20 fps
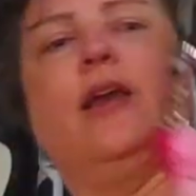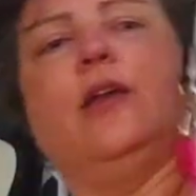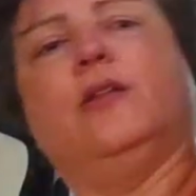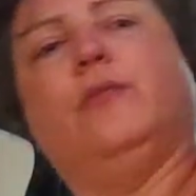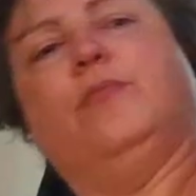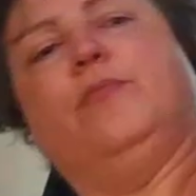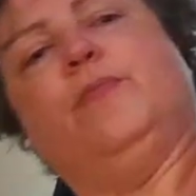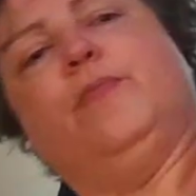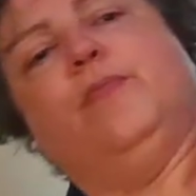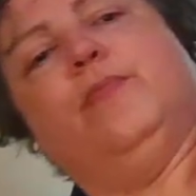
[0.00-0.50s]

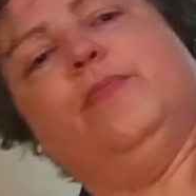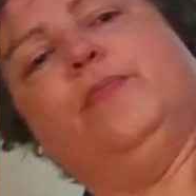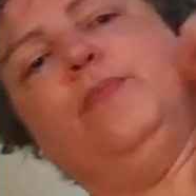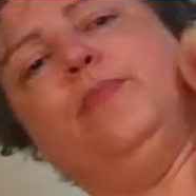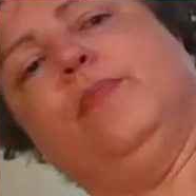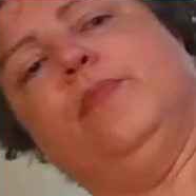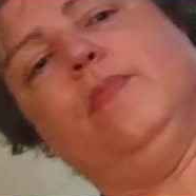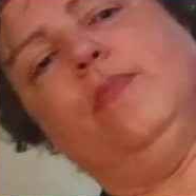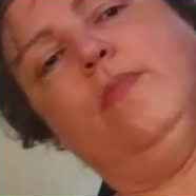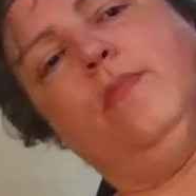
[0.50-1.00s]
could
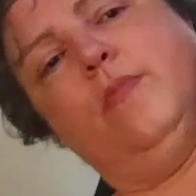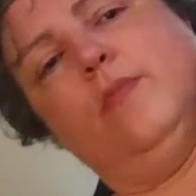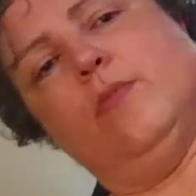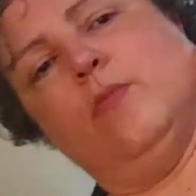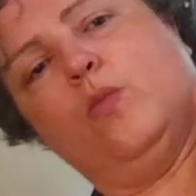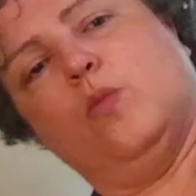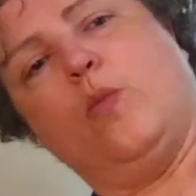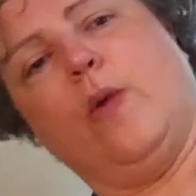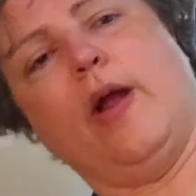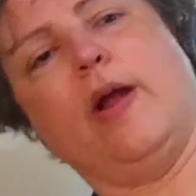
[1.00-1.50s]

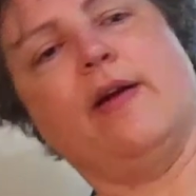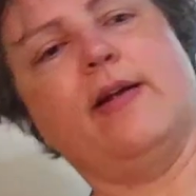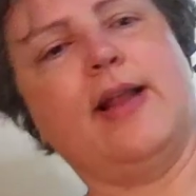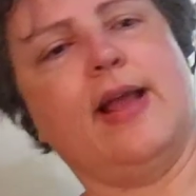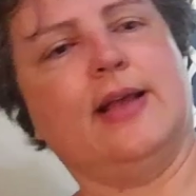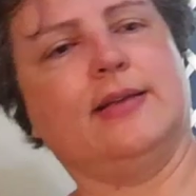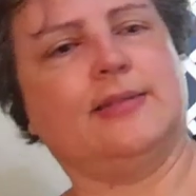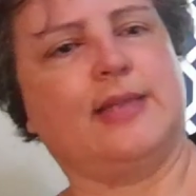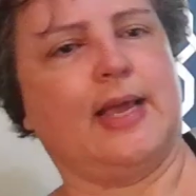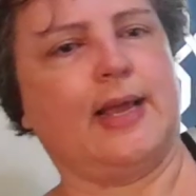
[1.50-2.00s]
wear it
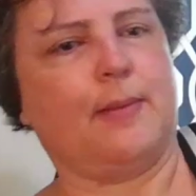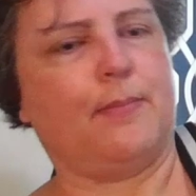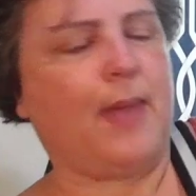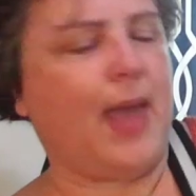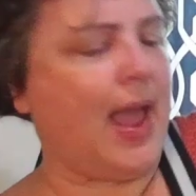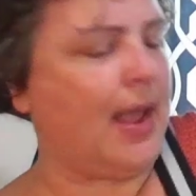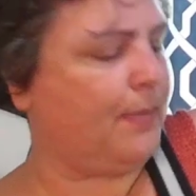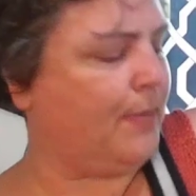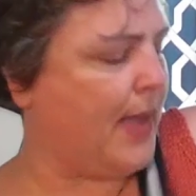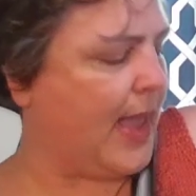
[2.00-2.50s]
as like a
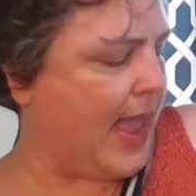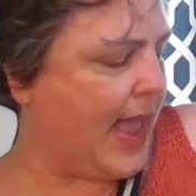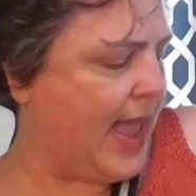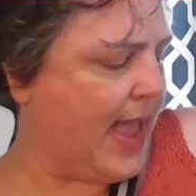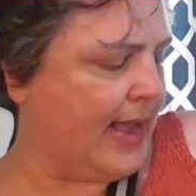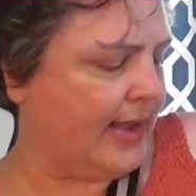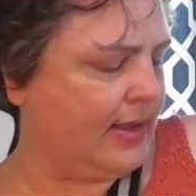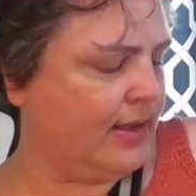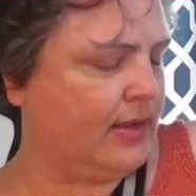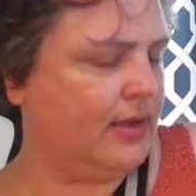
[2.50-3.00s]

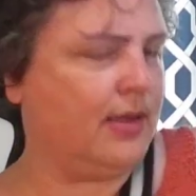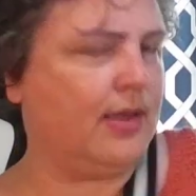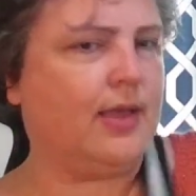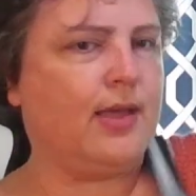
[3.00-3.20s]
backpack.